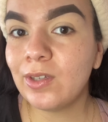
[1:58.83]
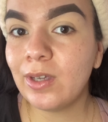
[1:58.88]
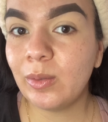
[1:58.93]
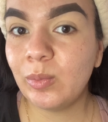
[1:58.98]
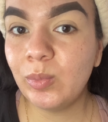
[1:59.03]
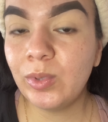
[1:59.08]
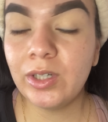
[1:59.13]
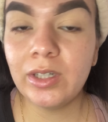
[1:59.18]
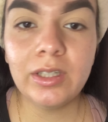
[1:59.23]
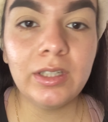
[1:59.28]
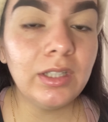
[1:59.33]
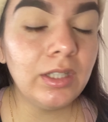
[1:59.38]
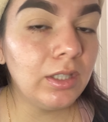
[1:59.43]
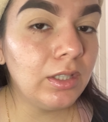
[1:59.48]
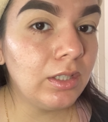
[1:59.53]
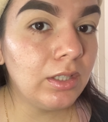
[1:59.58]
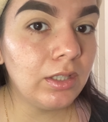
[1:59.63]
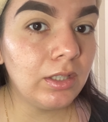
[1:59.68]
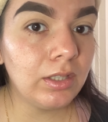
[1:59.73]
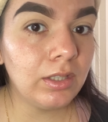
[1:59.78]
I put on
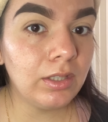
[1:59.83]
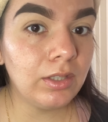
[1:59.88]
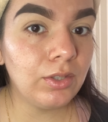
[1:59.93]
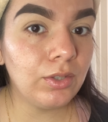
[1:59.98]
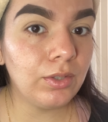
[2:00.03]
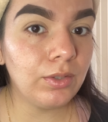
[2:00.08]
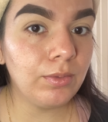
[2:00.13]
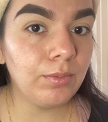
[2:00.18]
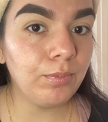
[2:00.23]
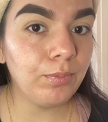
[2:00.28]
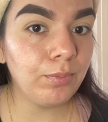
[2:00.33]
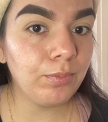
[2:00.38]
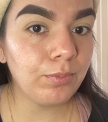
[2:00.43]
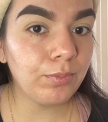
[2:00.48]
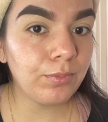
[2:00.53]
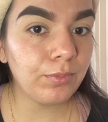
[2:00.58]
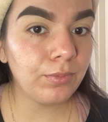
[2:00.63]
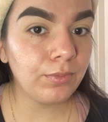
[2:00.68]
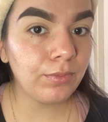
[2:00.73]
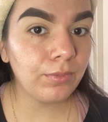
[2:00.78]
the
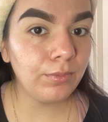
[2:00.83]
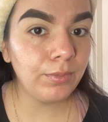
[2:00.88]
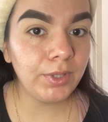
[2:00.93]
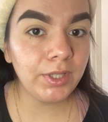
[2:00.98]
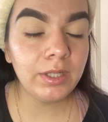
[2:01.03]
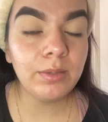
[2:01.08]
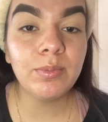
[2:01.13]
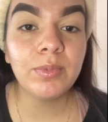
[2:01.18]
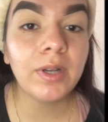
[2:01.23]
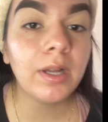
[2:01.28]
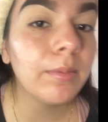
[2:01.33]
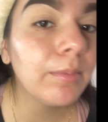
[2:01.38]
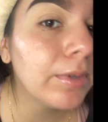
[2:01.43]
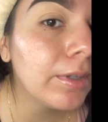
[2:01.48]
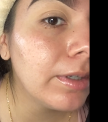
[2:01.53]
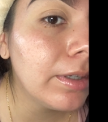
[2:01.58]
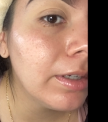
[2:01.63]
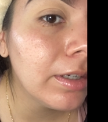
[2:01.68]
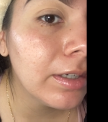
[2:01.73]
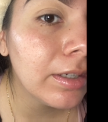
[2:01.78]
Putty Primer.